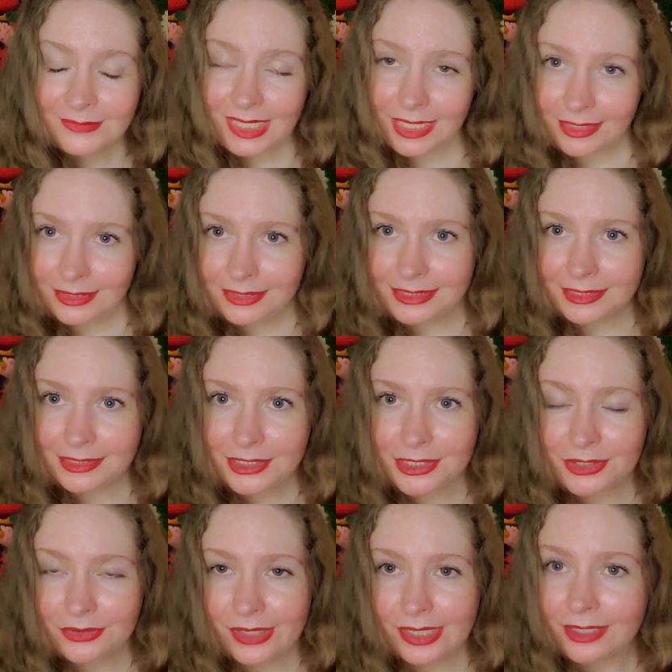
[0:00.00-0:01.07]
I listened
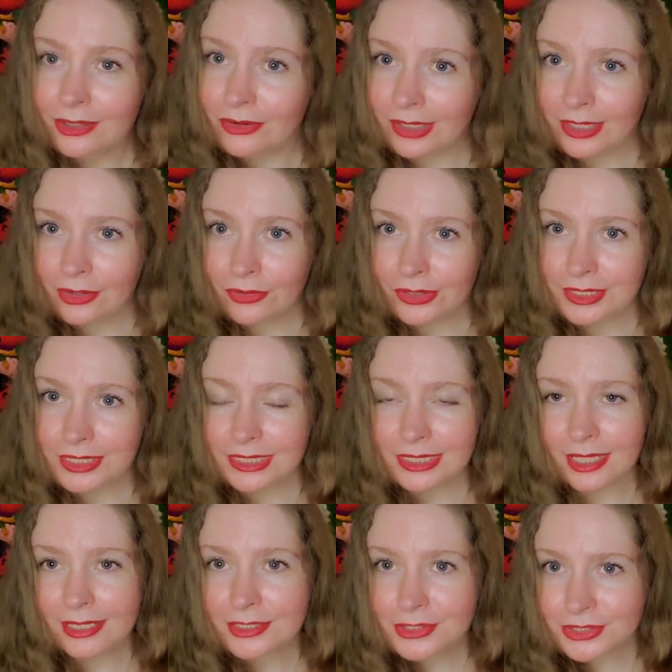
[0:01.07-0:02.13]
to a Great Courses
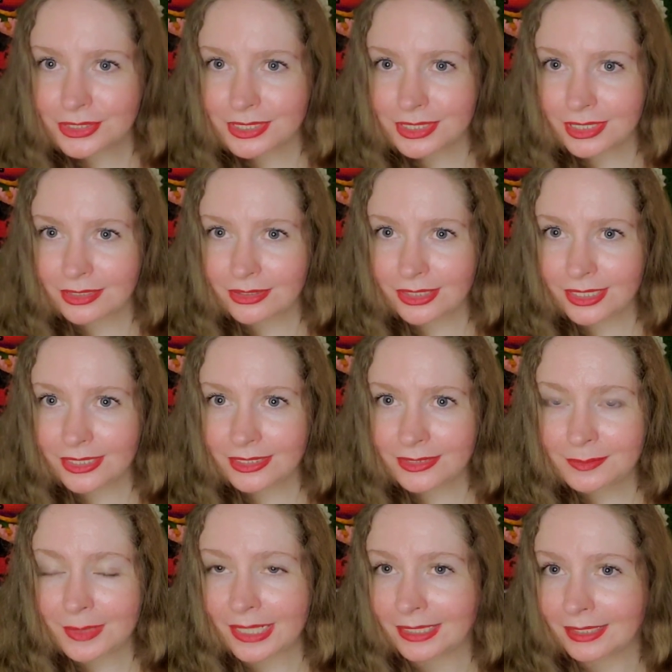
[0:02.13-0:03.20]
lecture series
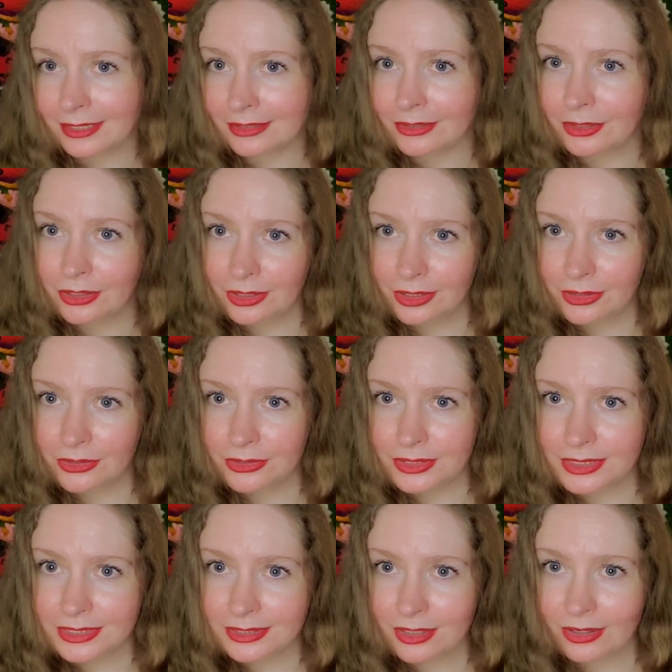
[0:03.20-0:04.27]
by Laird
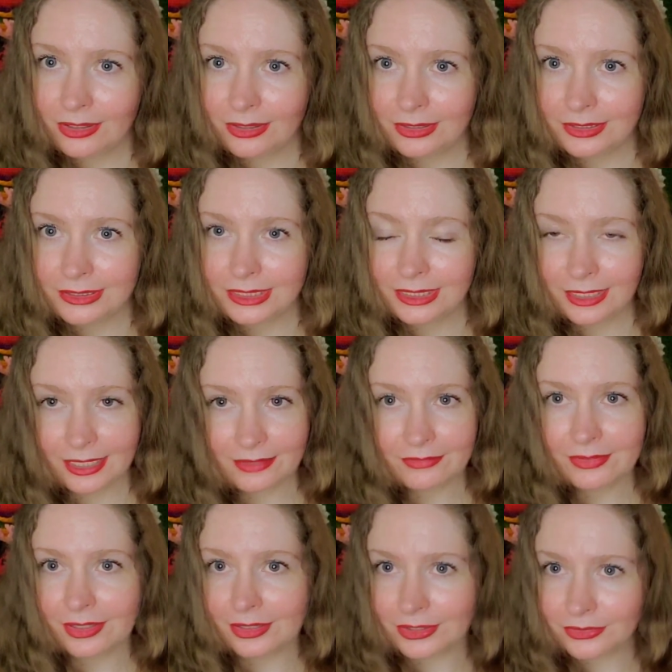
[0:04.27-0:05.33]
called Life
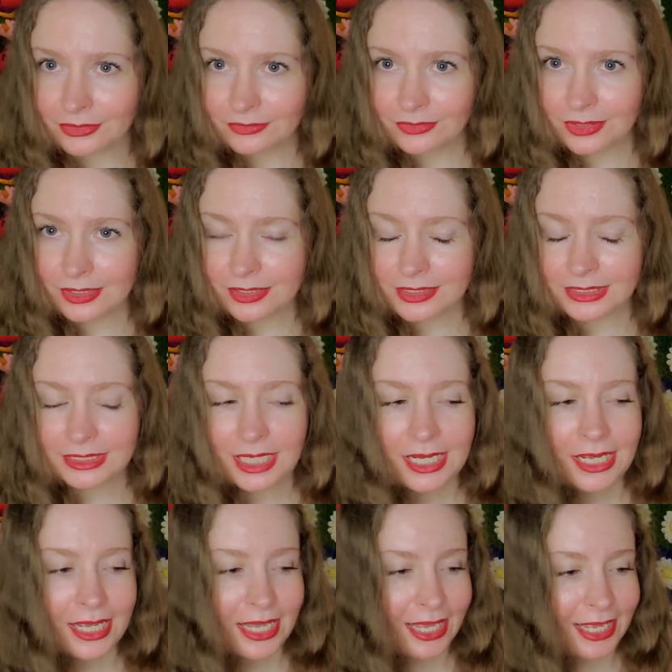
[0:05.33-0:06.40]
in Our Universe.
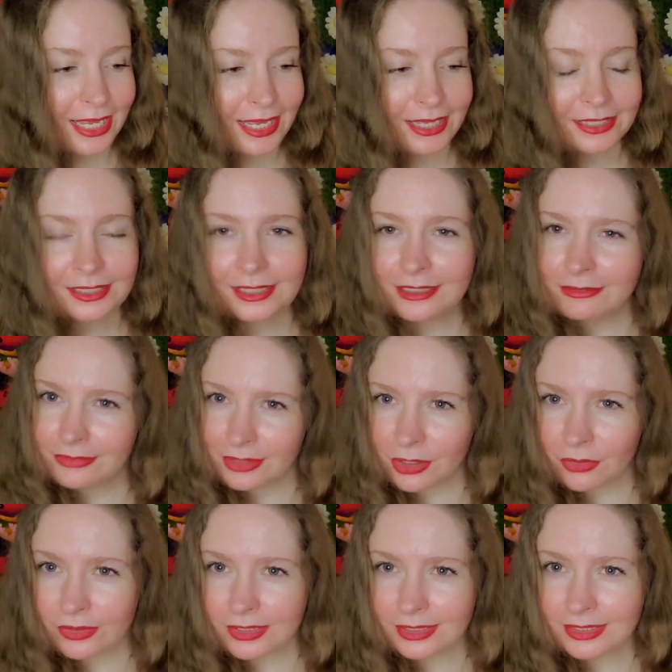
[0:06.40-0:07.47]
And if you're
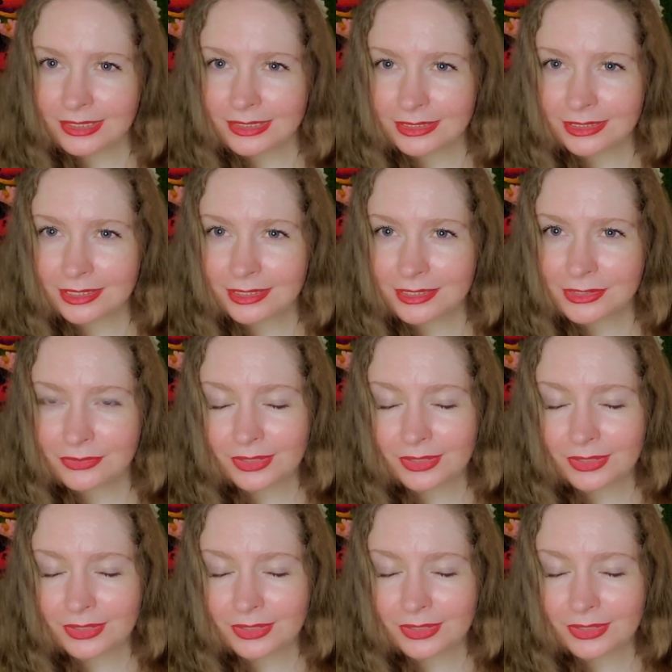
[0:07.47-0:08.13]
going to listen to this